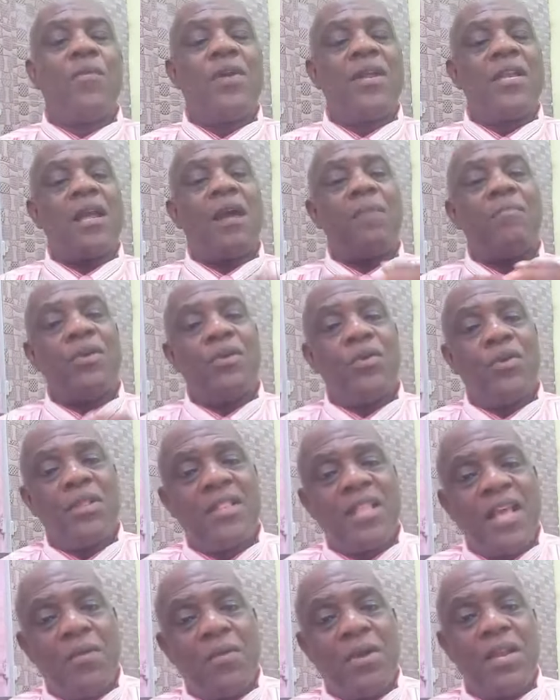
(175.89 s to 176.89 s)
When there be
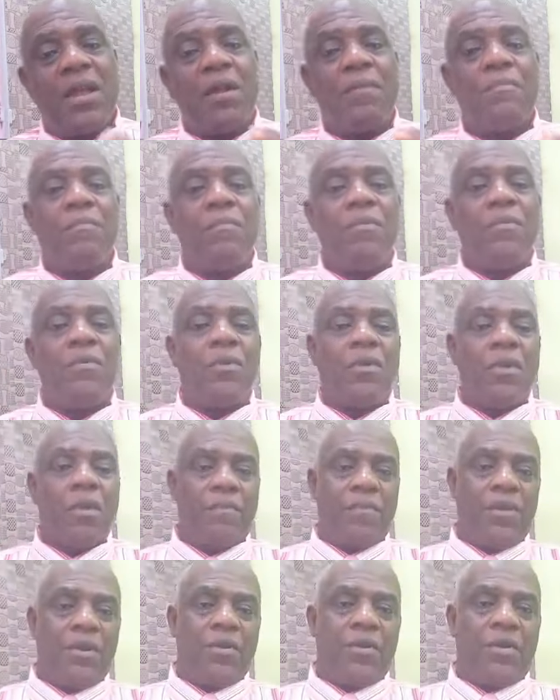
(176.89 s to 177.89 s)
no day, when there
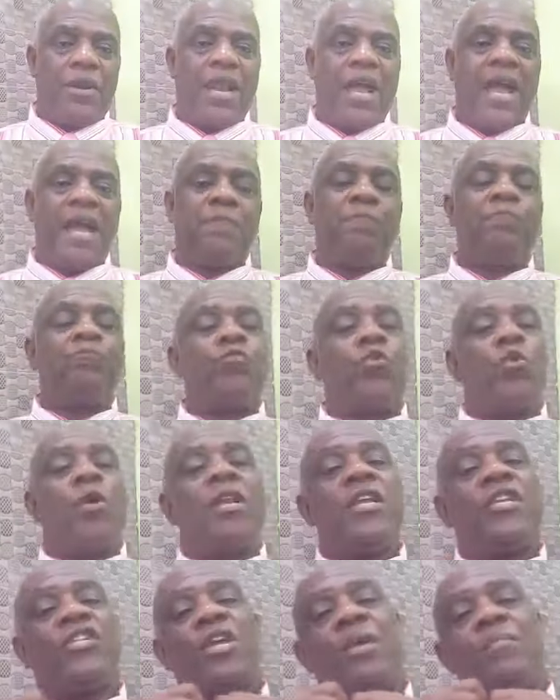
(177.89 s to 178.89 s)
be no night,
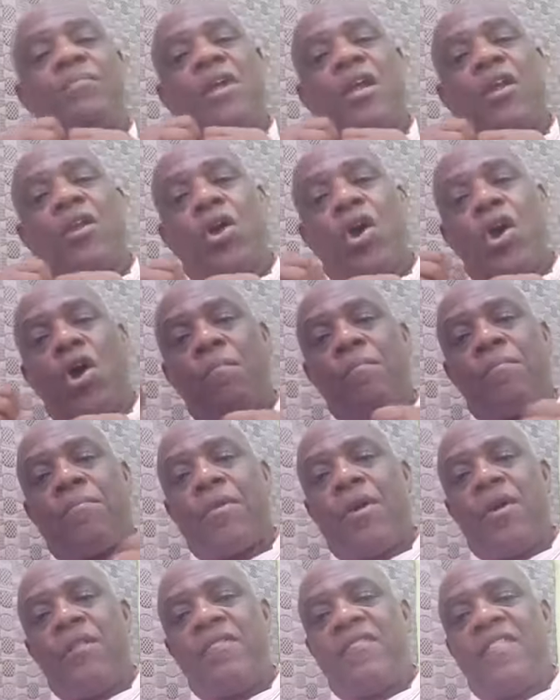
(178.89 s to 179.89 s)
when it shall be a long,
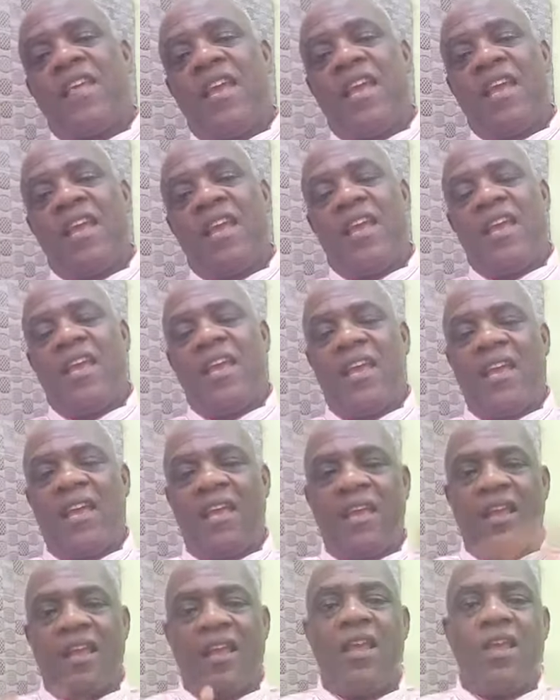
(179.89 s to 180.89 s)
broad
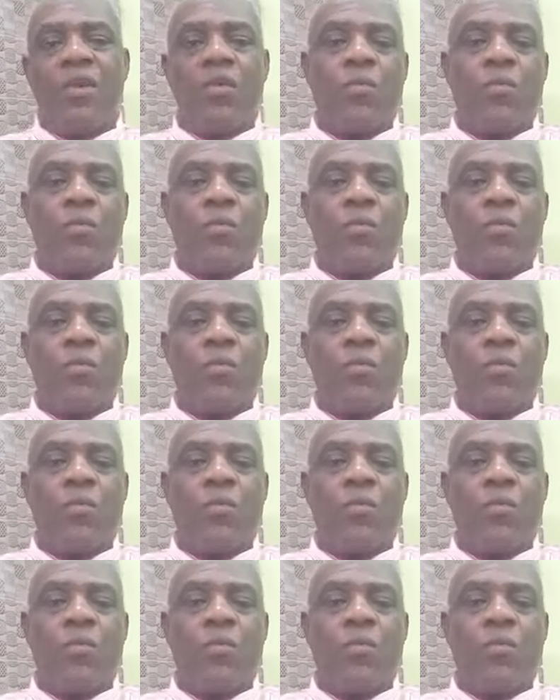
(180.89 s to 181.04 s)
day,